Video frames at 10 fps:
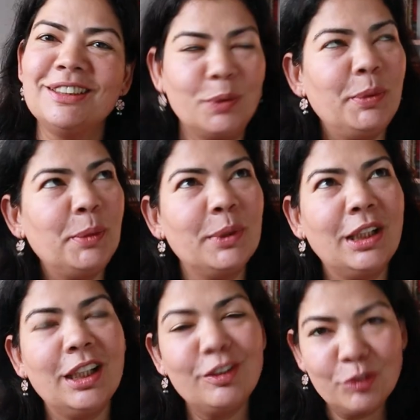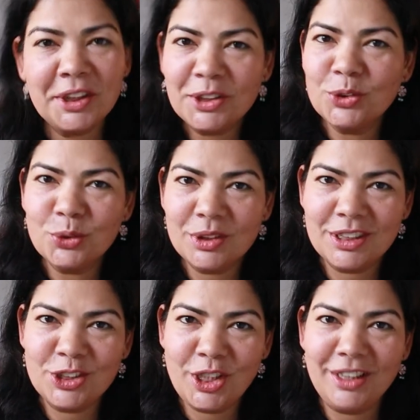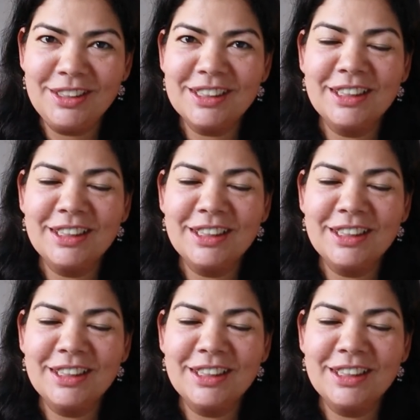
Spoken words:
do the people that live with you notice a change?